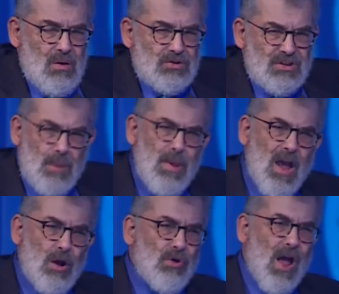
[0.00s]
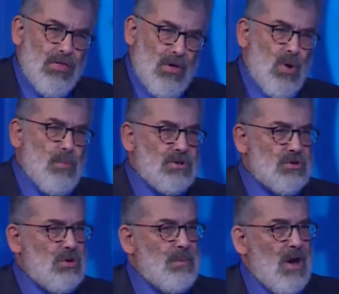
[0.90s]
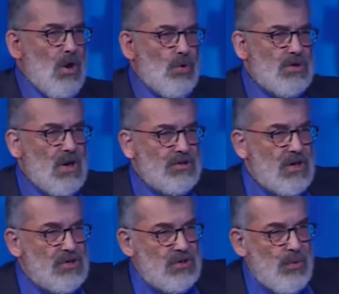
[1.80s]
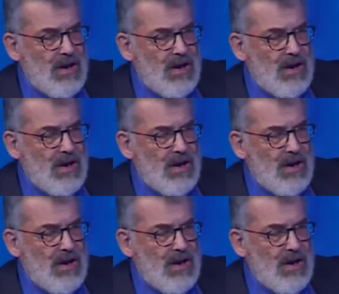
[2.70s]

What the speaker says: somehow or other, when we talk about organizational